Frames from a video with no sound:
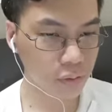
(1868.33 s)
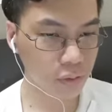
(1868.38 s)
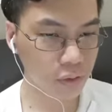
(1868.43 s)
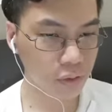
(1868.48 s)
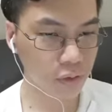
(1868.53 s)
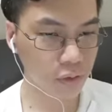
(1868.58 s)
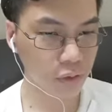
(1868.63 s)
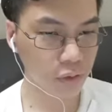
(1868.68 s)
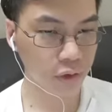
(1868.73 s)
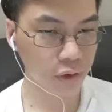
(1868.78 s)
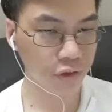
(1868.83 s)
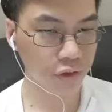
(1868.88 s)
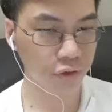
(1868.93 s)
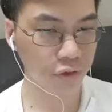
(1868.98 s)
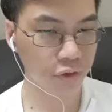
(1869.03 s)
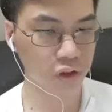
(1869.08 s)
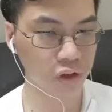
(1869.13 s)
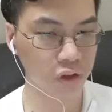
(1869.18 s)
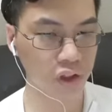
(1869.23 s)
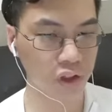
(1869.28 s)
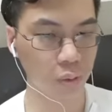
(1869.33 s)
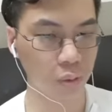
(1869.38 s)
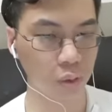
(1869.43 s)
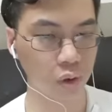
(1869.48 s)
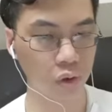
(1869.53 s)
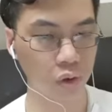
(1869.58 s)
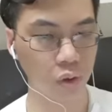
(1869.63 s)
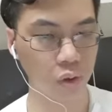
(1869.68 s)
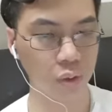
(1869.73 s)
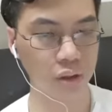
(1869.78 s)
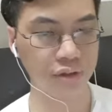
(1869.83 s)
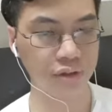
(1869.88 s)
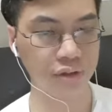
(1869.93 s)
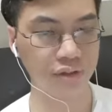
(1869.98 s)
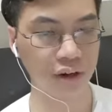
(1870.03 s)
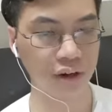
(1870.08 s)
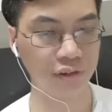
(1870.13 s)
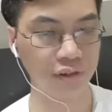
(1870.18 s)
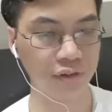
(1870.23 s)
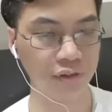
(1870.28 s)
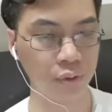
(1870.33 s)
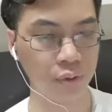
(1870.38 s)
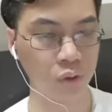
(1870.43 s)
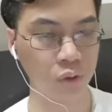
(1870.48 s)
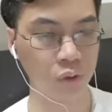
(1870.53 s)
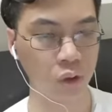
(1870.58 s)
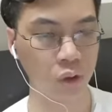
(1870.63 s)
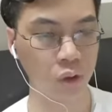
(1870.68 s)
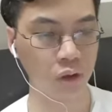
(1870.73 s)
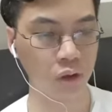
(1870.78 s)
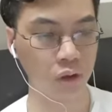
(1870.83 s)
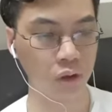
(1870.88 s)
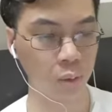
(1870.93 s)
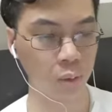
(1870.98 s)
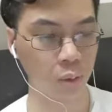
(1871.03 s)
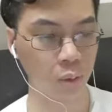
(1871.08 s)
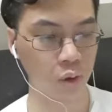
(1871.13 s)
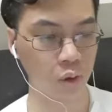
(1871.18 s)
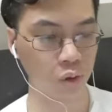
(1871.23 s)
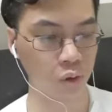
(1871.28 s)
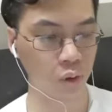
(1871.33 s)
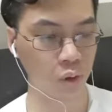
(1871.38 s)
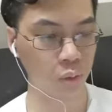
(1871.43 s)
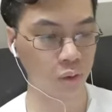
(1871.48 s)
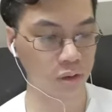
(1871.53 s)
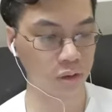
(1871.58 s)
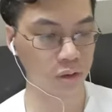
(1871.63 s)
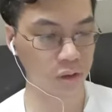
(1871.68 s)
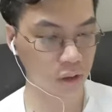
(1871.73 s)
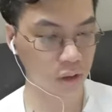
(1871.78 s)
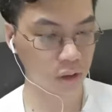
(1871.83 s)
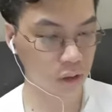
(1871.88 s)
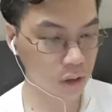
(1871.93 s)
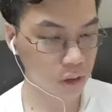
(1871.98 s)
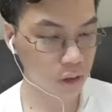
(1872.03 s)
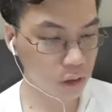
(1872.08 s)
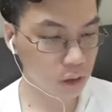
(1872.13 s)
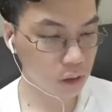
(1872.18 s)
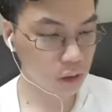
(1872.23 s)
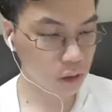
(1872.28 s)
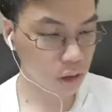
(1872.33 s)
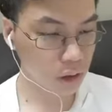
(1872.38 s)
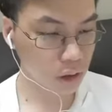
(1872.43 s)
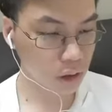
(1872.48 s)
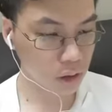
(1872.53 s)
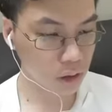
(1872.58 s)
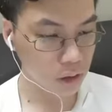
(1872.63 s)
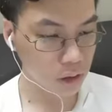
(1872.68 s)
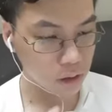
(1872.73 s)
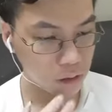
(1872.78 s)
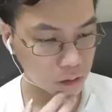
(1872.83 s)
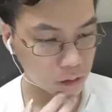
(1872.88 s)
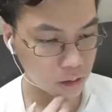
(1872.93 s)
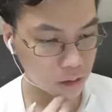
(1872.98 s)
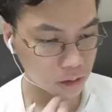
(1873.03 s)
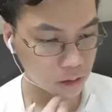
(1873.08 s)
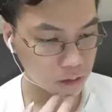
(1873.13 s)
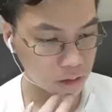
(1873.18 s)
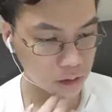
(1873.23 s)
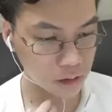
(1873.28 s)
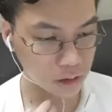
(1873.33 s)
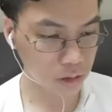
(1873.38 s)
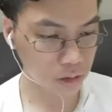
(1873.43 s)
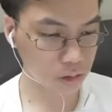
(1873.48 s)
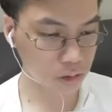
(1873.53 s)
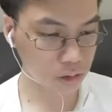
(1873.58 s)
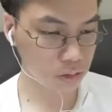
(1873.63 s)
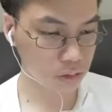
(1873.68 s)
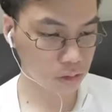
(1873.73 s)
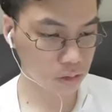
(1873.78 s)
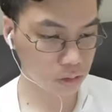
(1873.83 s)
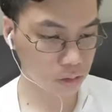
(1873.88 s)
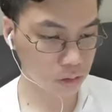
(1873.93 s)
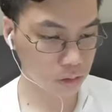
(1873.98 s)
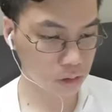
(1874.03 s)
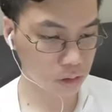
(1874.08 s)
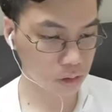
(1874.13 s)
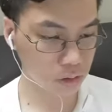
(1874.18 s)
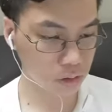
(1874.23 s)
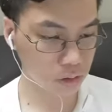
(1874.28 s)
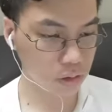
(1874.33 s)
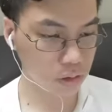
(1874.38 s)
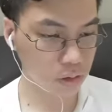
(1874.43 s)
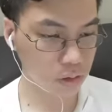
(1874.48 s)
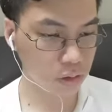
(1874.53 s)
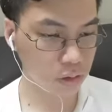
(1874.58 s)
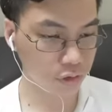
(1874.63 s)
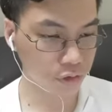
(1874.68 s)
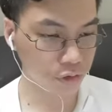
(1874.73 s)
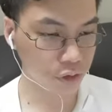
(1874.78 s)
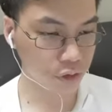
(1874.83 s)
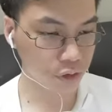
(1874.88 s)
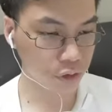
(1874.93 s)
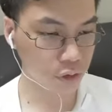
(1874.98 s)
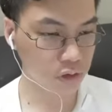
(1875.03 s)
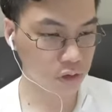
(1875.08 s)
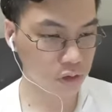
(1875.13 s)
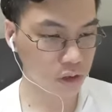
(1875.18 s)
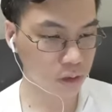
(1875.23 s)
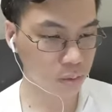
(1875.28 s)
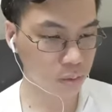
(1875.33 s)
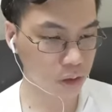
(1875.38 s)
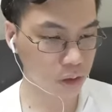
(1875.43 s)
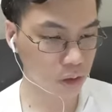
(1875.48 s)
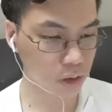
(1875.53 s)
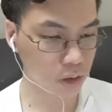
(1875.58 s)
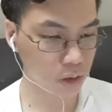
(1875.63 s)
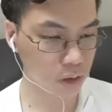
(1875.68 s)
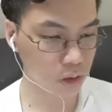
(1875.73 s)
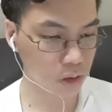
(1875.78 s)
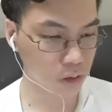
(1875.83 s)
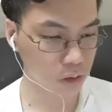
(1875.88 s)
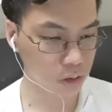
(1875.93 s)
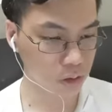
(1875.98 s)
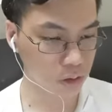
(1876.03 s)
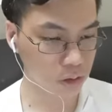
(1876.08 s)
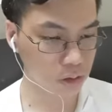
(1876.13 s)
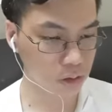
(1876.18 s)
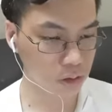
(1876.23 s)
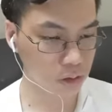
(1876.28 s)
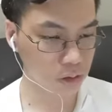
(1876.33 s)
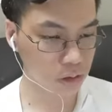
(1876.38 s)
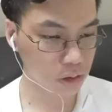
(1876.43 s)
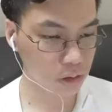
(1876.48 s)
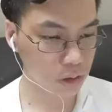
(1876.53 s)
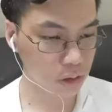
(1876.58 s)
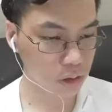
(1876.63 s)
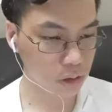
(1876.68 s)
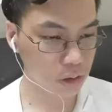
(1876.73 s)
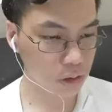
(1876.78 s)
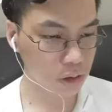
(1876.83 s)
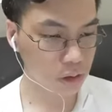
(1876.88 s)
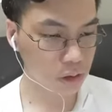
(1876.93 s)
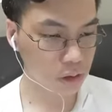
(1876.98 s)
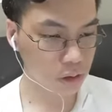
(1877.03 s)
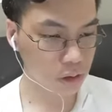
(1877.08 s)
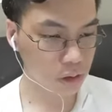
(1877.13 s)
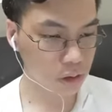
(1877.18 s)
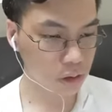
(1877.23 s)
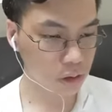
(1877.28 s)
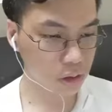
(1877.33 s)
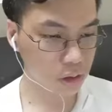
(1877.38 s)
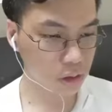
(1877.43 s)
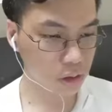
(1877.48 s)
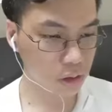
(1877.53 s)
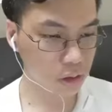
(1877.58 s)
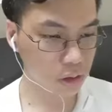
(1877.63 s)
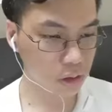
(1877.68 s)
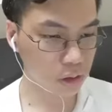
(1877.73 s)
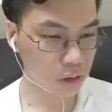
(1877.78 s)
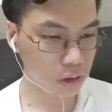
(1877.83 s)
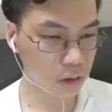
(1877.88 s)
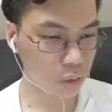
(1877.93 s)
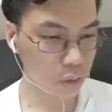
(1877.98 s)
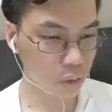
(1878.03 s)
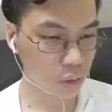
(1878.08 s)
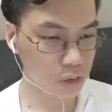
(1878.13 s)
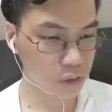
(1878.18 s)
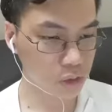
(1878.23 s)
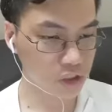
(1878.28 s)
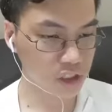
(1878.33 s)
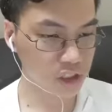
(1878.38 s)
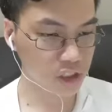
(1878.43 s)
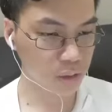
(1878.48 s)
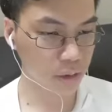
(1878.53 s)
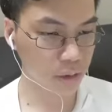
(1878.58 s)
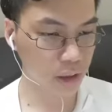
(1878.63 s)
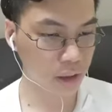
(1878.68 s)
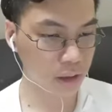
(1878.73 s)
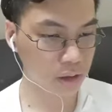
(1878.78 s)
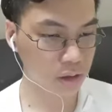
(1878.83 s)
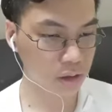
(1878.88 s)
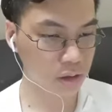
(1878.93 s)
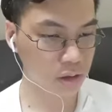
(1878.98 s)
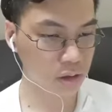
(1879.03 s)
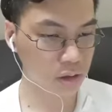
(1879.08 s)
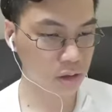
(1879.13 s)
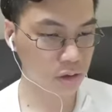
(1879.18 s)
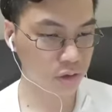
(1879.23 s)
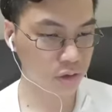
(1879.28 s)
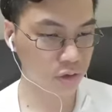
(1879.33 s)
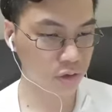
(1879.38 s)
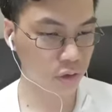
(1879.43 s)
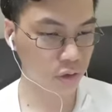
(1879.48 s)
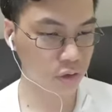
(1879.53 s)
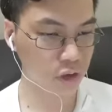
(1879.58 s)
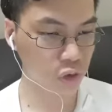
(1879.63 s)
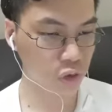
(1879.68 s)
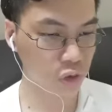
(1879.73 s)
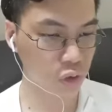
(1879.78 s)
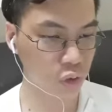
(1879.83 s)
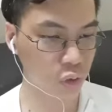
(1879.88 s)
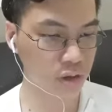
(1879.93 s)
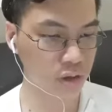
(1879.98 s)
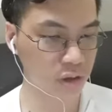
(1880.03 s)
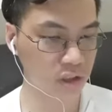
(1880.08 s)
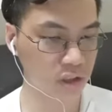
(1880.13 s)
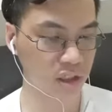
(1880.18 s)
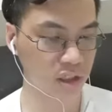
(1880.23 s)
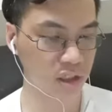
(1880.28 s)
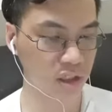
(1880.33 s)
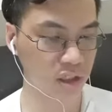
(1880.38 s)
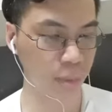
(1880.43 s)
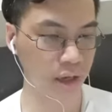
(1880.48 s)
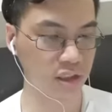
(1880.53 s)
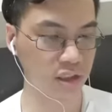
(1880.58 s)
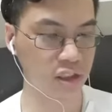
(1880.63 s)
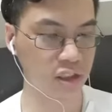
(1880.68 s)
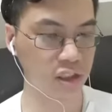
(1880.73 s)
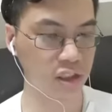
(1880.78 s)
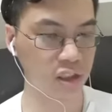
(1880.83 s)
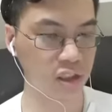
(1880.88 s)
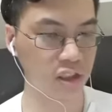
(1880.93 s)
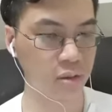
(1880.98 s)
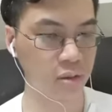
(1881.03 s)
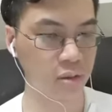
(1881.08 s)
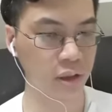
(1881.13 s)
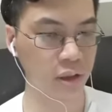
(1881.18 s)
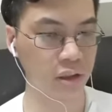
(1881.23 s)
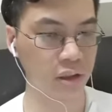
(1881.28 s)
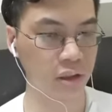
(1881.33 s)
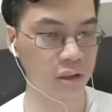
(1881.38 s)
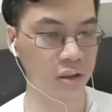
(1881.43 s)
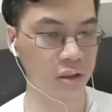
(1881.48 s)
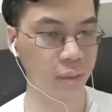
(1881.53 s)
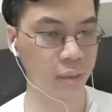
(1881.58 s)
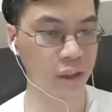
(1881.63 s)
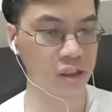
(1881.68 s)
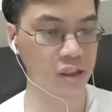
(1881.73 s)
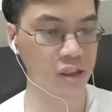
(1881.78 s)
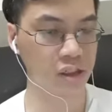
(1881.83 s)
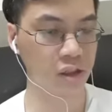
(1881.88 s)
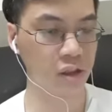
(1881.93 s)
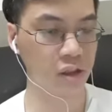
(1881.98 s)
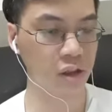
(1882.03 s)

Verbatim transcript: with 40 or more rowers, 5 feet with 20 or more rowers. Uh, that's a little confusing because uh, the warship has 40 crew and 60 passengers, but doesn't mention